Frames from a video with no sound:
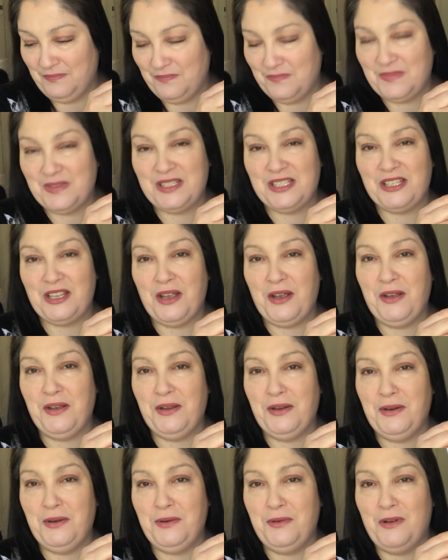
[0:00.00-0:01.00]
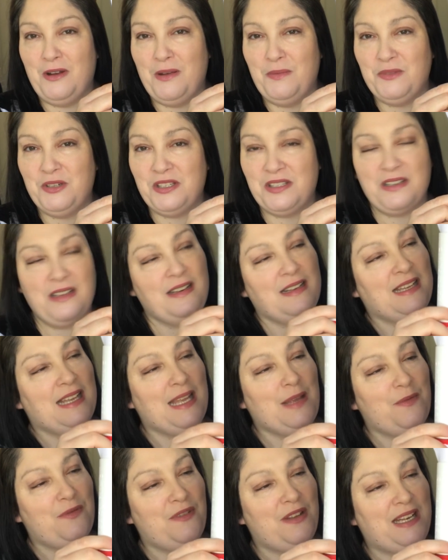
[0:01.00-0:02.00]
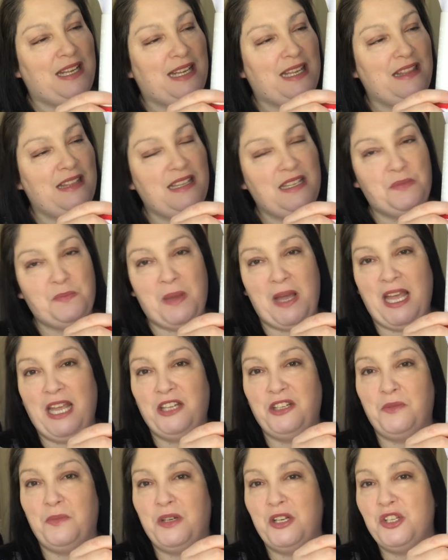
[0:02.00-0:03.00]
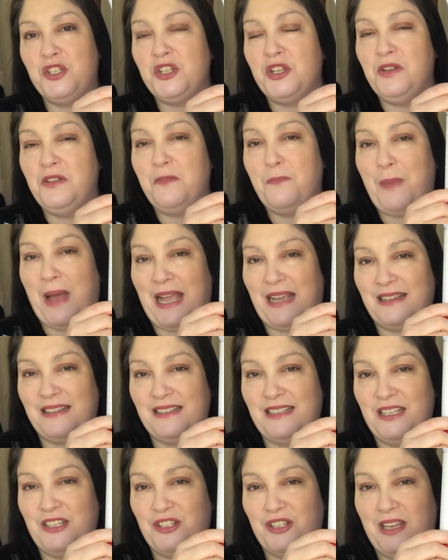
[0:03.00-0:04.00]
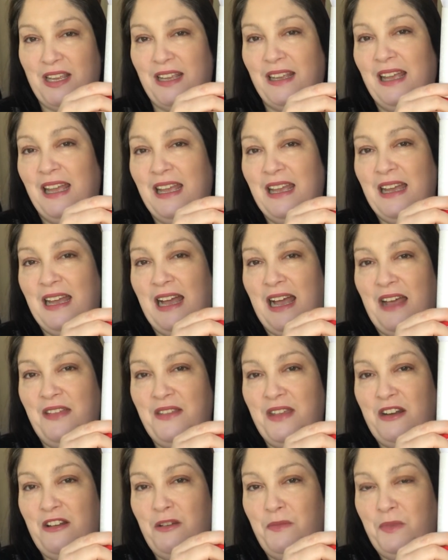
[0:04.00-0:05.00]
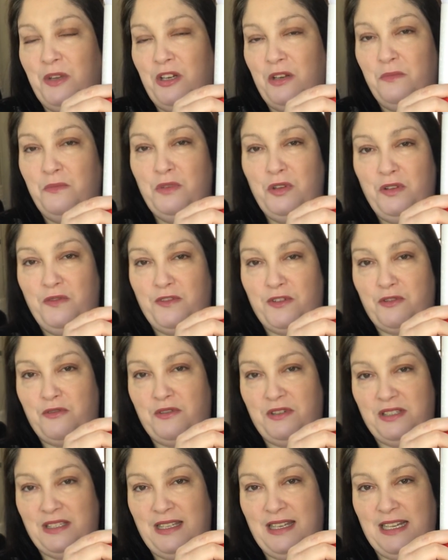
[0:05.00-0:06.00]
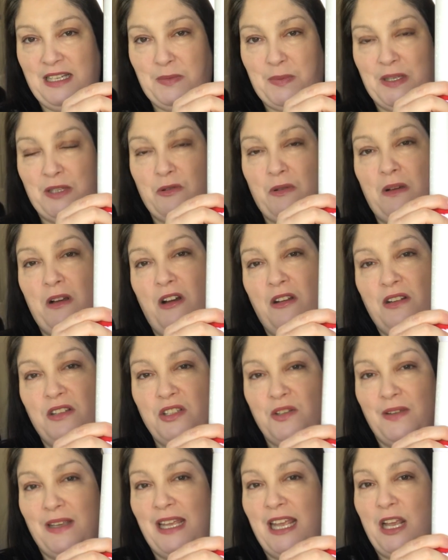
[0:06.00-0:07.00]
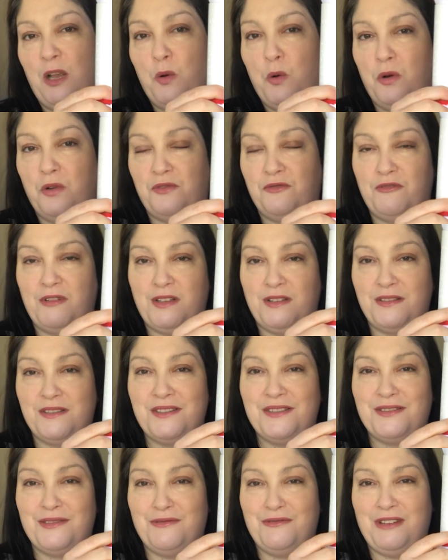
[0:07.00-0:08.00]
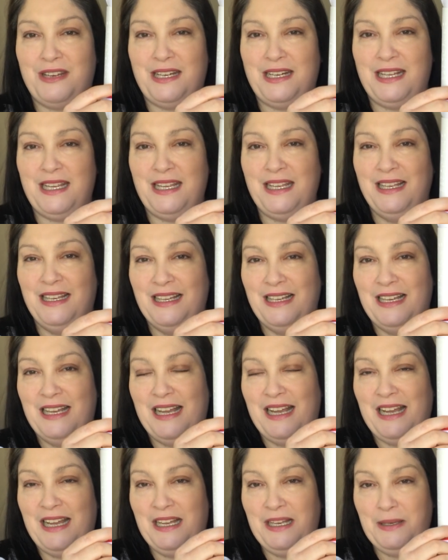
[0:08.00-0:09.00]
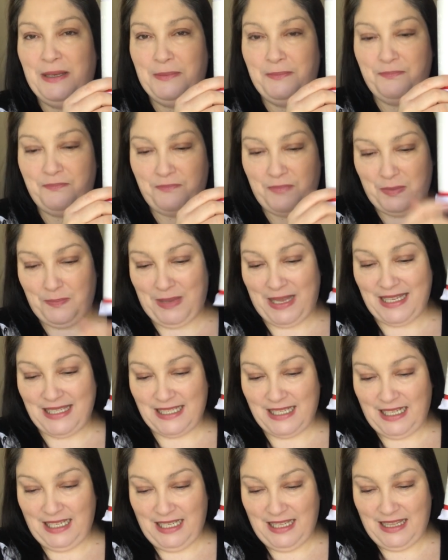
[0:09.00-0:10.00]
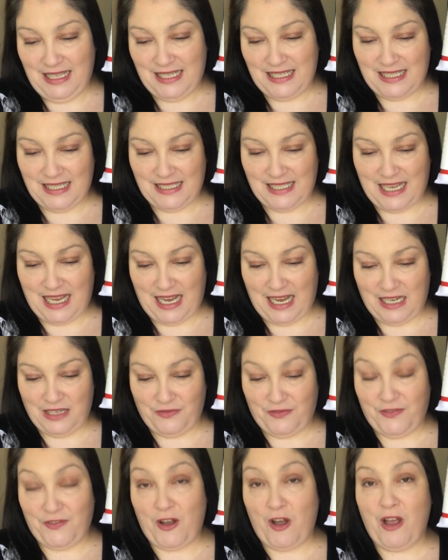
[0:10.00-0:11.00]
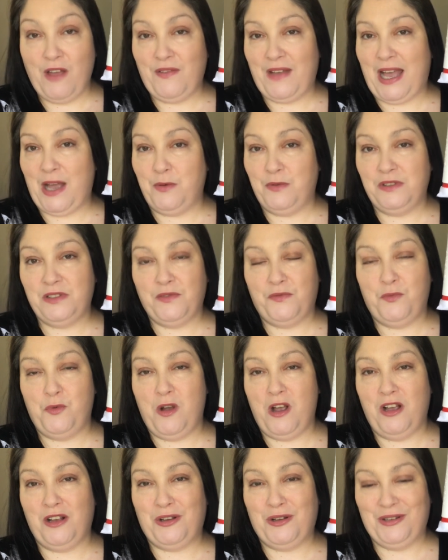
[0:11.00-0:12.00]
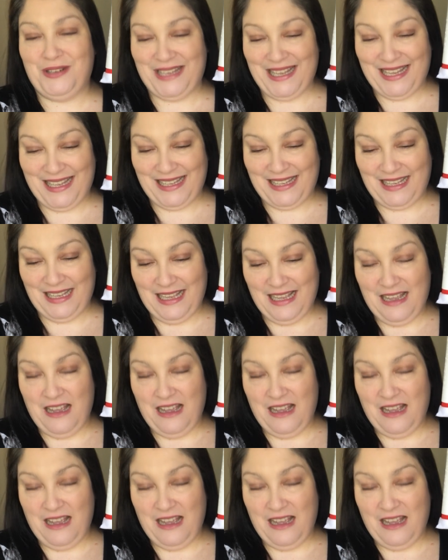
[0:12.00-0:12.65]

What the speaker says: So I'm just going to keep filling in this page. I'm going to do the back stitching and then I'm going to move across the next bit. So I'm kind of doing it in quadrants really. But basically this has had 5 hours of work on it.